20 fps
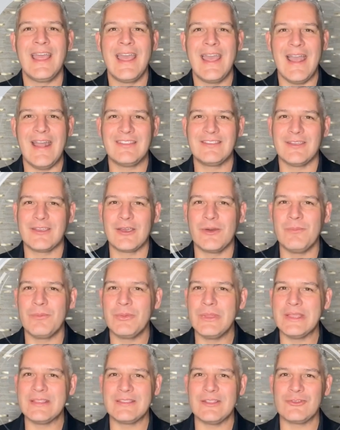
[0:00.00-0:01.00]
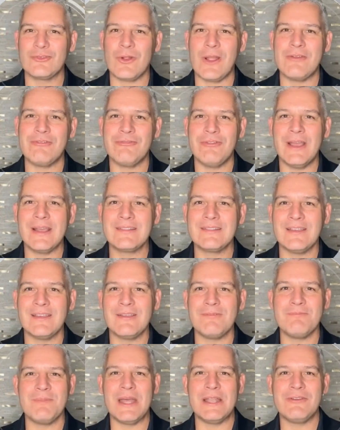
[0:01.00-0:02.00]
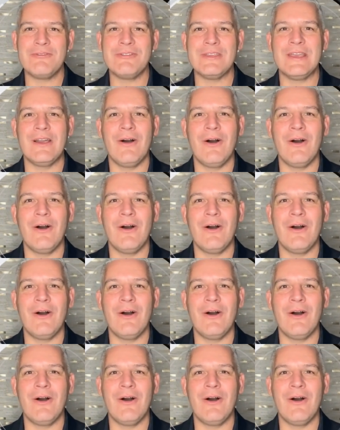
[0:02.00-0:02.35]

And to complete the trifecta, Menifee